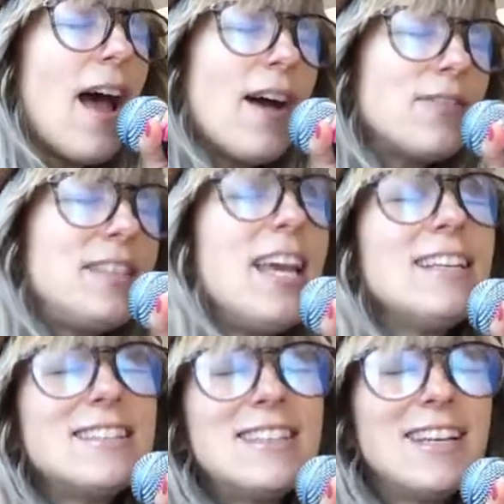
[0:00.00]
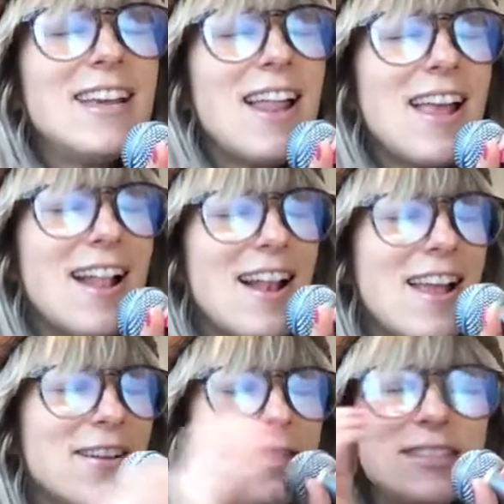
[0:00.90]
I've tasted and
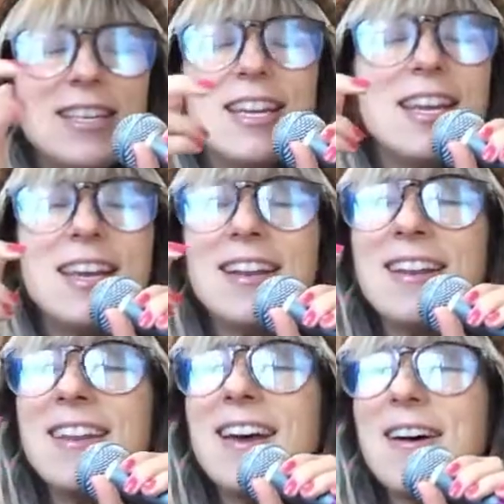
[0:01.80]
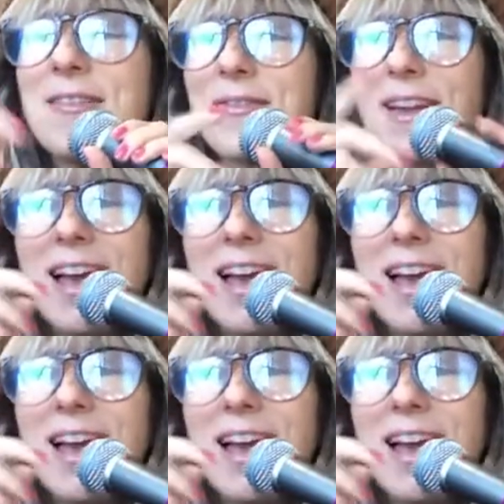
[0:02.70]
I've seen enough